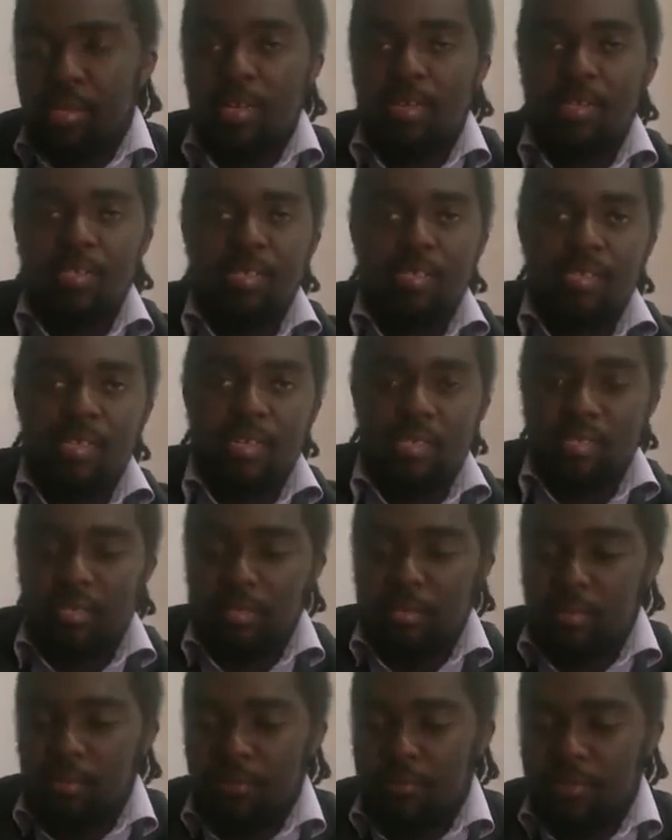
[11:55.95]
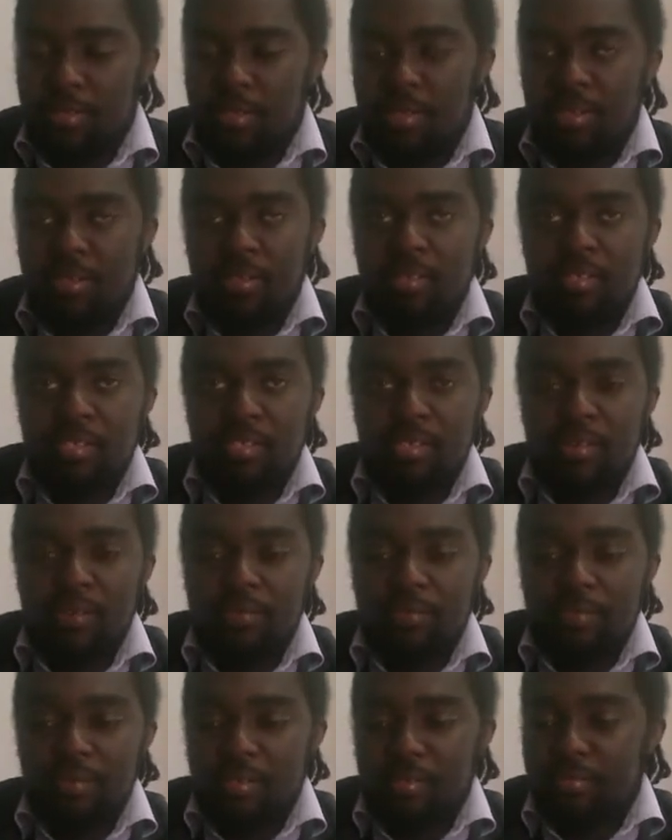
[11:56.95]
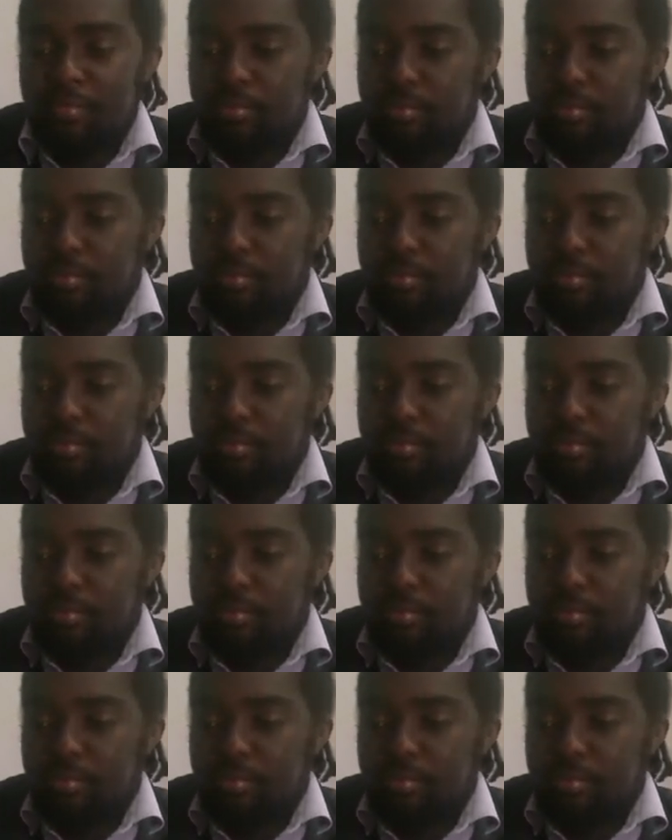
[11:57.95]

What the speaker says: and excited of their discovery.